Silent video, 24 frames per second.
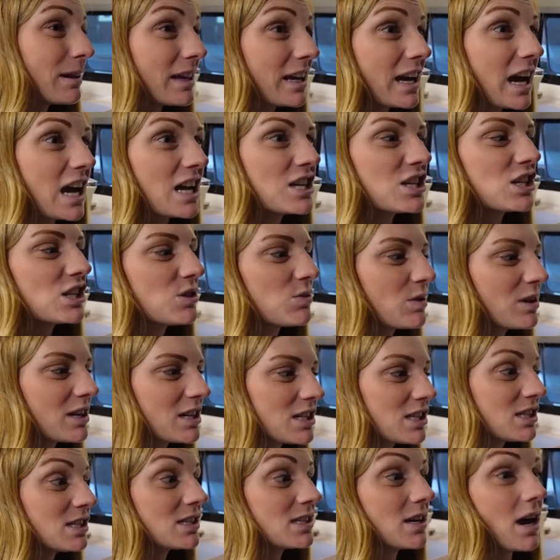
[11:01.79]
like, I just want
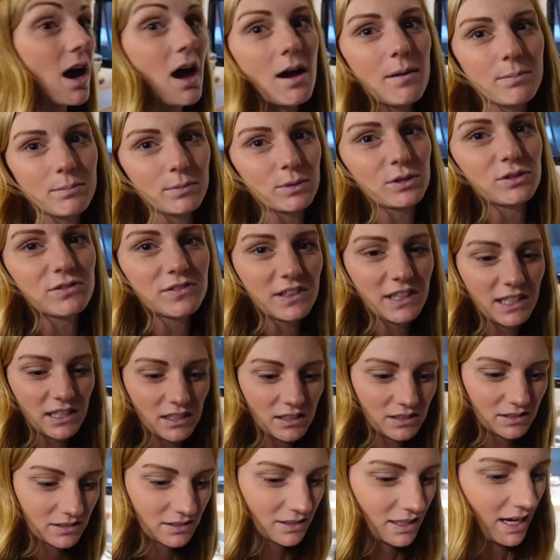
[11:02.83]
to stop
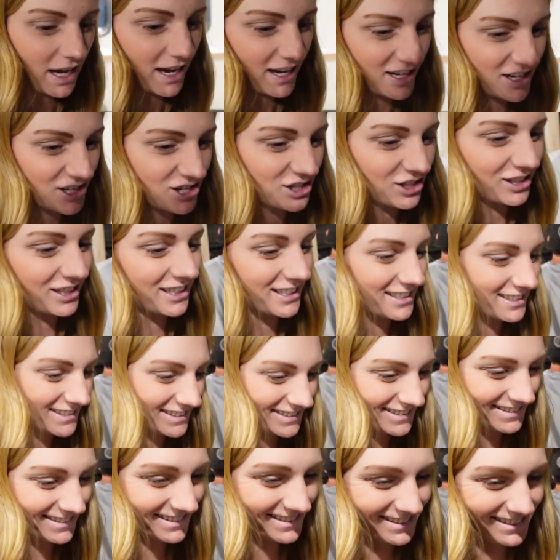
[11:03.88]
moving. Actually. I just want to
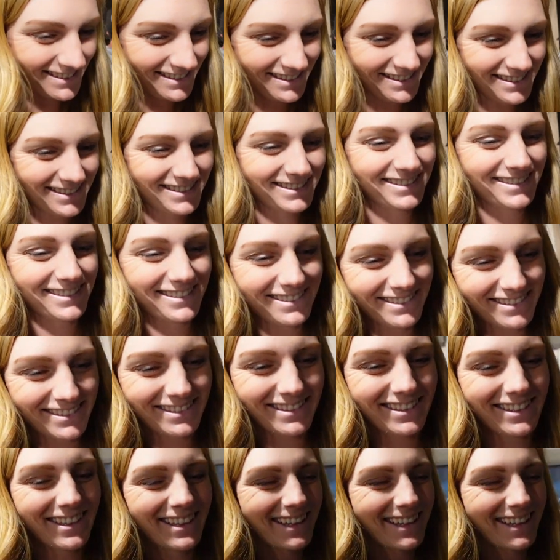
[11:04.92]
watch TV in my.